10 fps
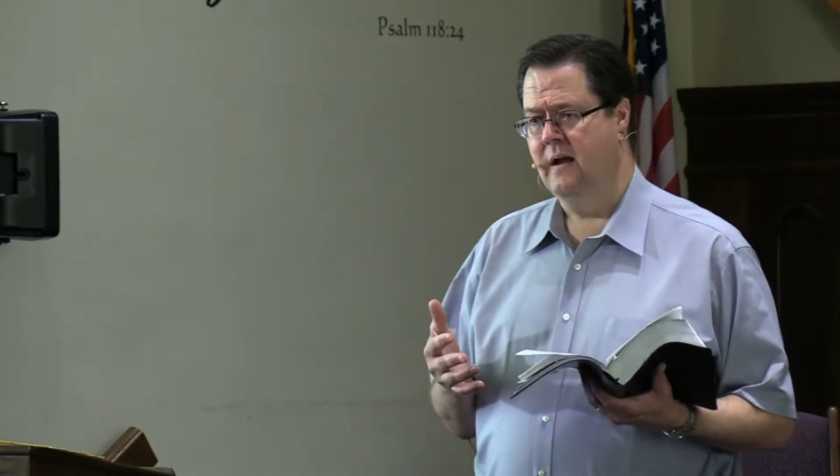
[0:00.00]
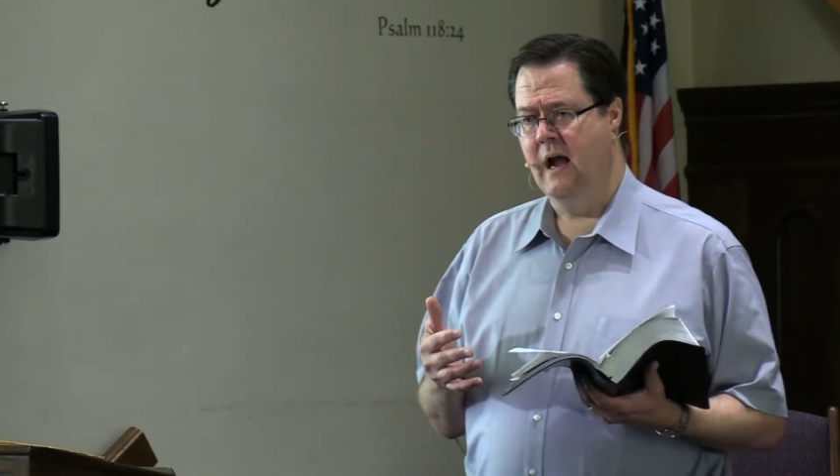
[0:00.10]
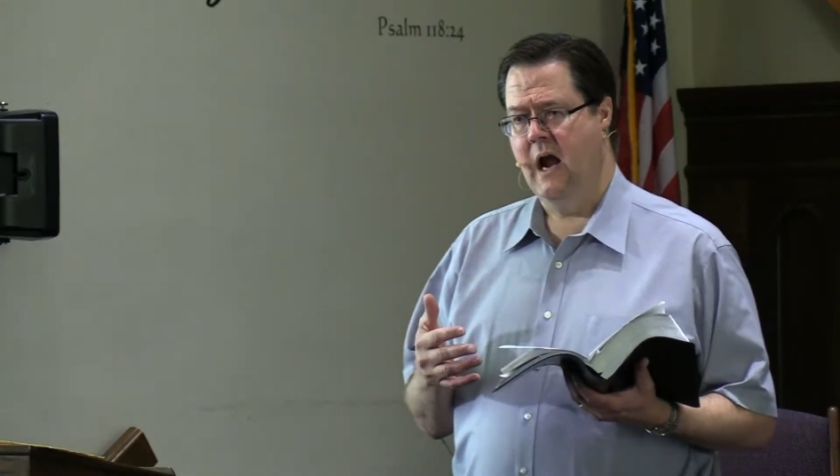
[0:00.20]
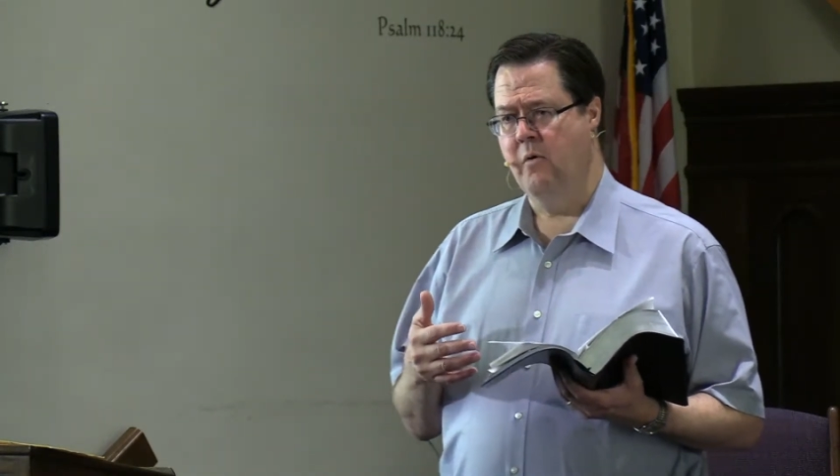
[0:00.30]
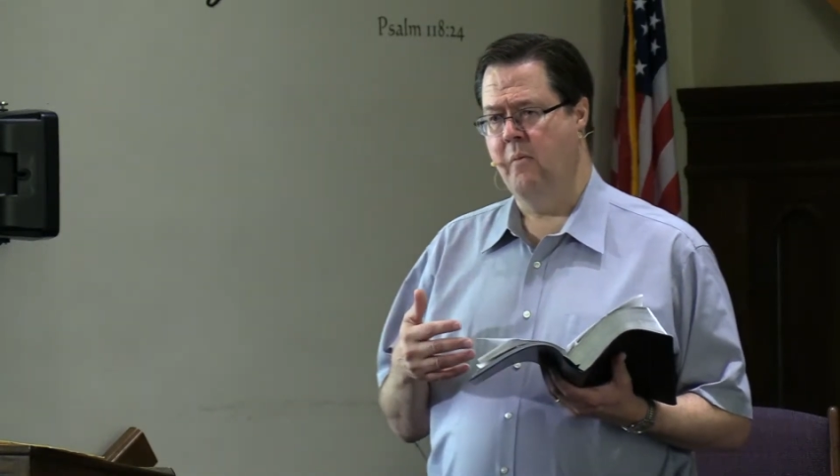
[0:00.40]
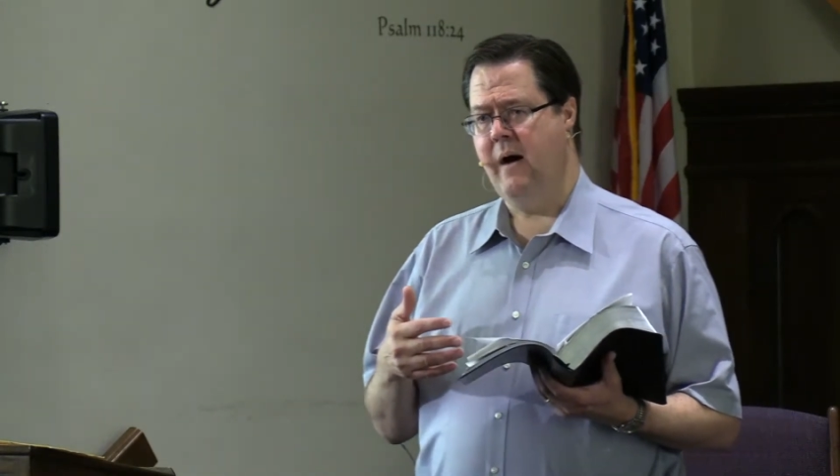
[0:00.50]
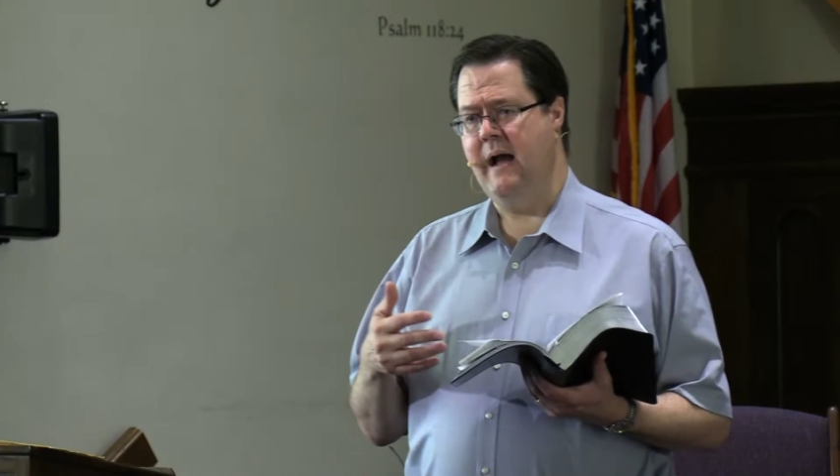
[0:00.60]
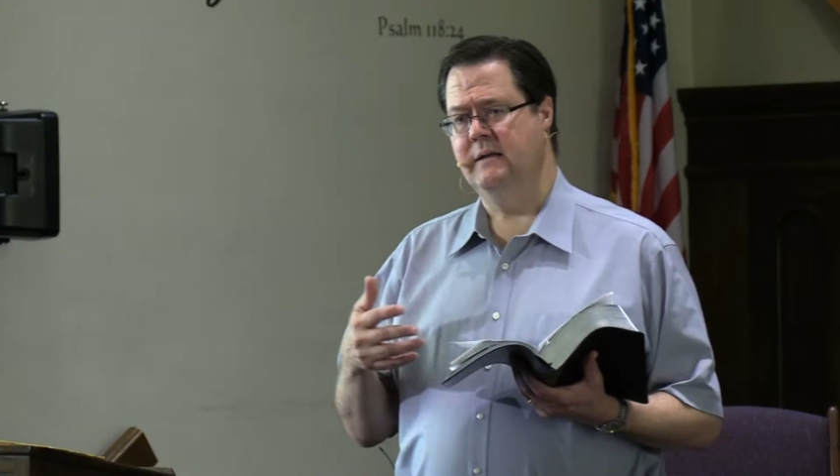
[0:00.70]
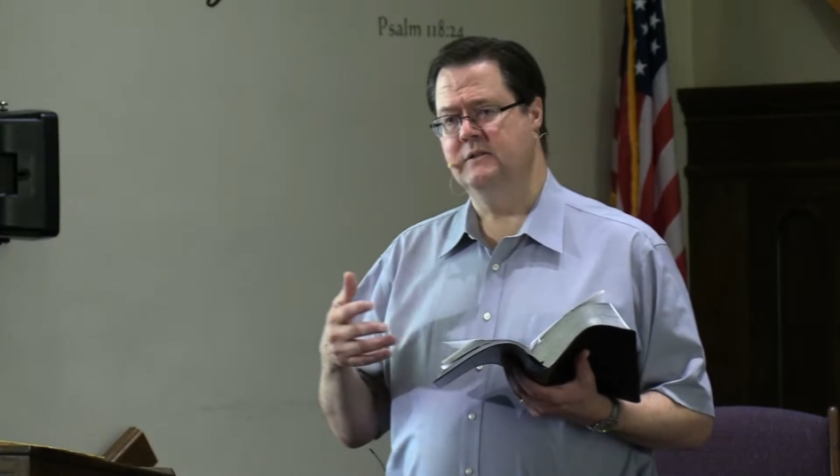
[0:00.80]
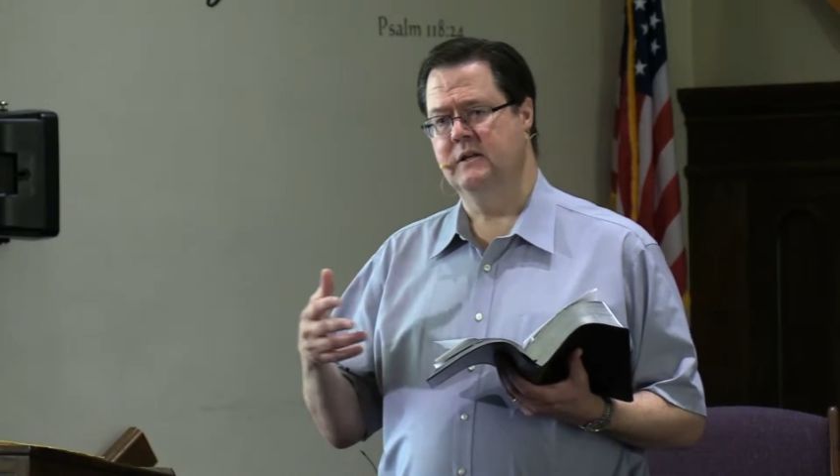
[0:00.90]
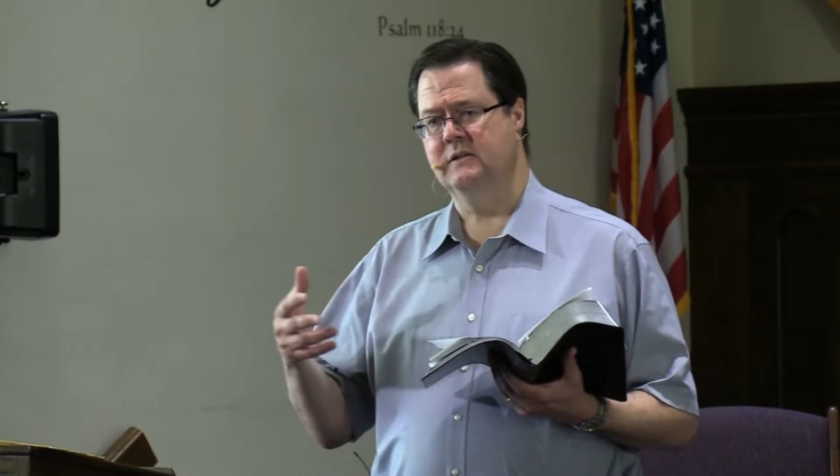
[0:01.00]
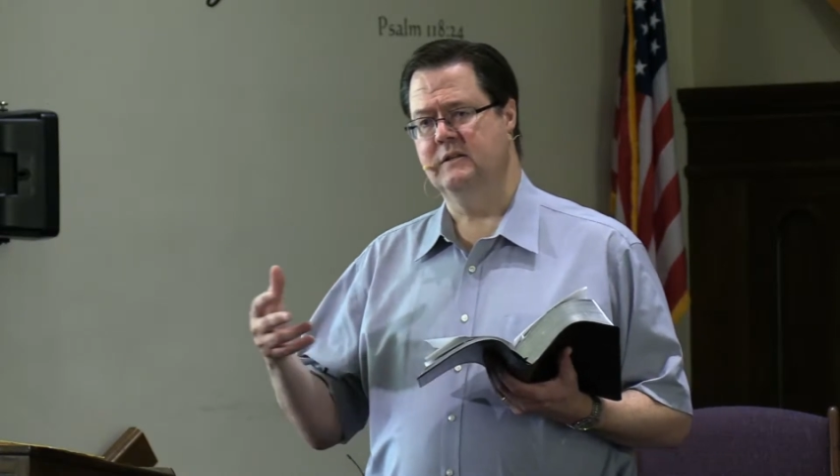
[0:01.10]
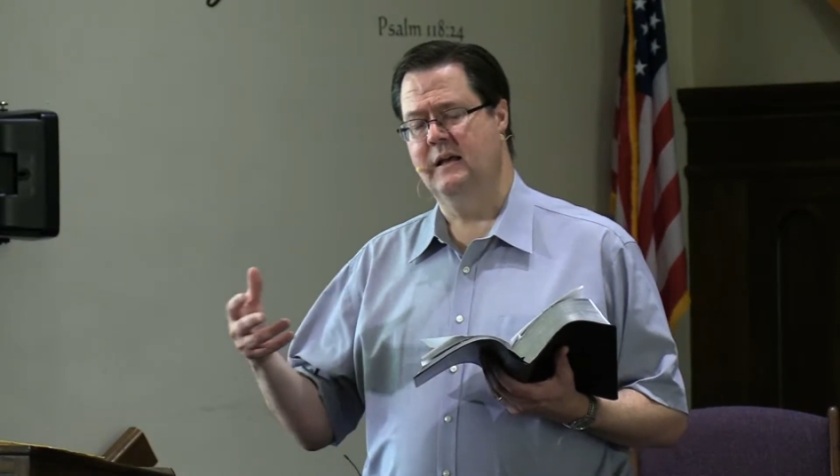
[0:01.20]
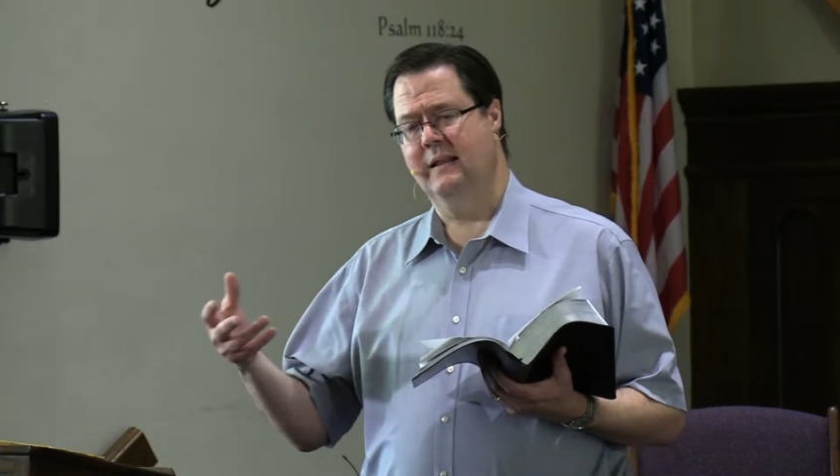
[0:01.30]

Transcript: it reminds us that,